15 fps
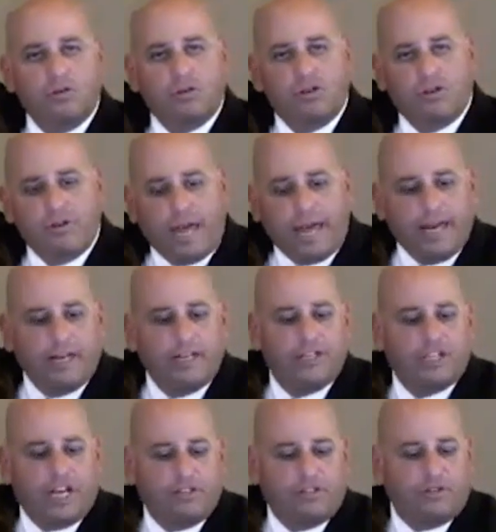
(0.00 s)
create
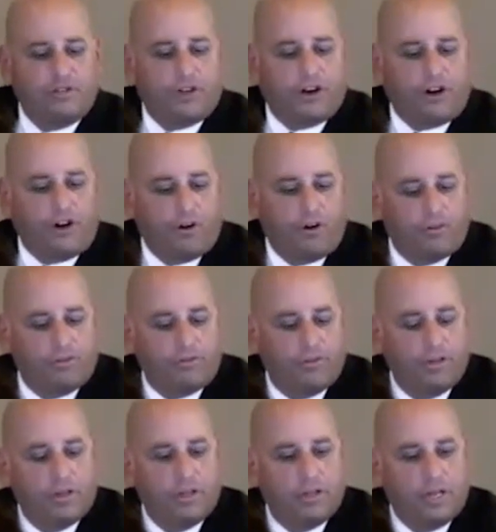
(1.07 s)
a gentle
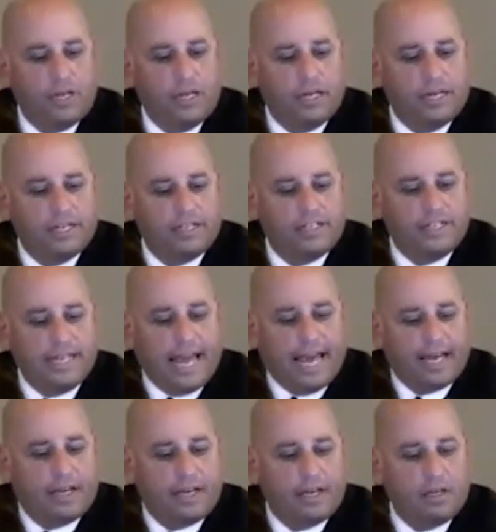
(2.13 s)
curve in his
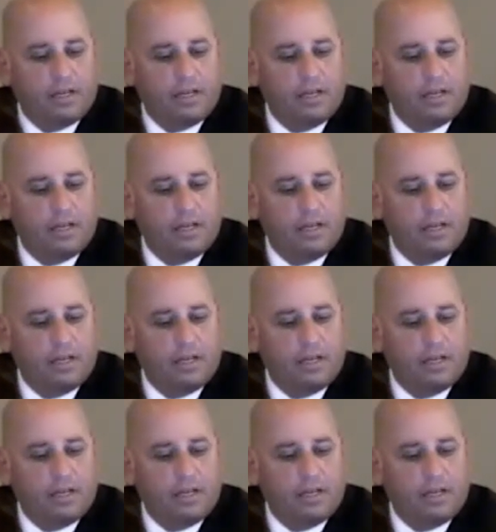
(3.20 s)
neck,